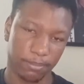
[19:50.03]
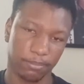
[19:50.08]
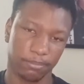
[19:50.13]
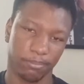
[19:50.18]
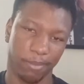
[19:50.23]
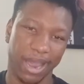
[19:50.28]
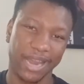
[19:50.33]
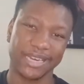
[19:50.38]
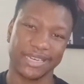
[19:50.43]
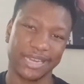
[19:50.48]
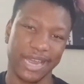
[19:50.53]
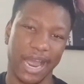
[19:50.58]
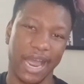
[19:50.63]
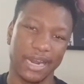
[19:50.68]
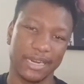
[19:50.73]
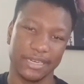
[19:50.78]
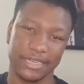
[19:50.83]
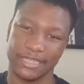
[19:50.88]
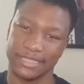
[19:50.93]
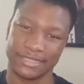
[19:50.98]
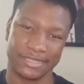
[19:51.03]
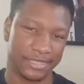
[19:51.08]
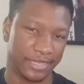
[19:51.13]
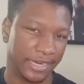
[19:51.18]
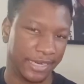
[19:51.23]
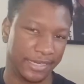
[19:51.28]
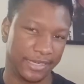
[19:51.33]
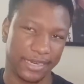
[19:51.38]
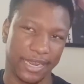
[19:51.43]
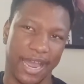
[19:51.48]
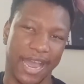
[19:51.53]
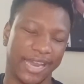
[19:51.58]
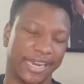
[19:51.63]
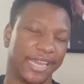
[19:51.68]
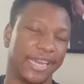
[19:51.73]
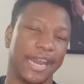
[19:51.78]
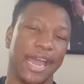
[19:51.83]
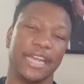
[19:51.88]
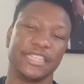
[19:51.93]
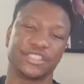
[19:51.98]
Mike Conley is needed. I
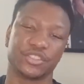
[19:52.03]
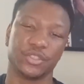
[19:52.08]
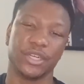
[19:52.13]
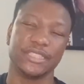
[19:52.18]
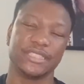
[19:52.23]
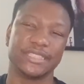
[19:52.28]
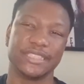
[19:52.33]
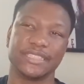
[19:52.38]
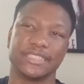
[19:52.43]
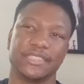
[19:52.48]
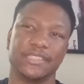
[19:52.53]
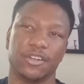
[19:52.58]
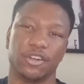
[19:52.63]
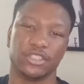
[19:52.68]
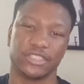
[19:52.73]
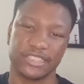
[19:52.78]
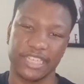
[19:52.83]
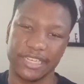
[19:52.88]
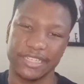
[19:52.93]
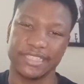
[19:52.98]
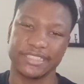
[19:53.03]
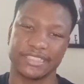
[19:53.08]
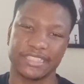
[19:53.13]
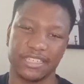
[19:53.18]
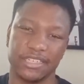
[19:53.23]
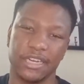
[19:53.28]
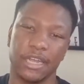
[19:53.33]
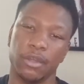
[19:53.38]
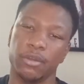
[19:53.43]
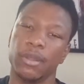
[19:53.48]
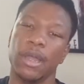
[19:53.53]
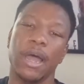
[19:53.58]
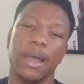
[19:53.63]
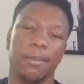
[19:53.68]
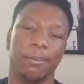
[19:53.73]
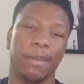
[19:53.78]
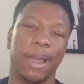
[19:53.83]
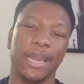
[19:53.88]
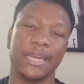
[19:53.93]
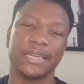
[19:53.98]
cannot stress this or say this enough.
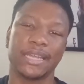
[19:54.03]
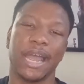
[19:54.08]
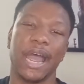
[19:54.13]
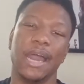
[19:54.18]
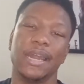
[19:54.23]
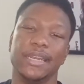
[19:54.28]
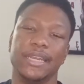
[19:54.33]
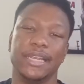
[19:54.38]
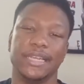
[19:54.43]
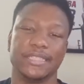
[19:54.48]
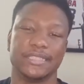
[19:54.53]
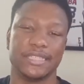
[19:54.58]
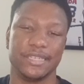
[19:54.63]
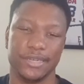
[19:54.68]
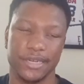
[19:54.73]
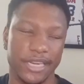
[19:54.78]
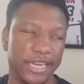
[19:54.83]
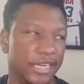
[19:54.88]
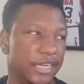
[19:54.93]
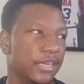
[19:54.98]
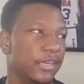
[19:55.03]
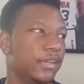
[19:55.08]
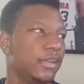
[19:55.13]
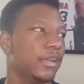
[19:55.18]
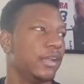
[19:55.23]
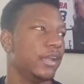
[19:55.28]
Mike Conley is needed.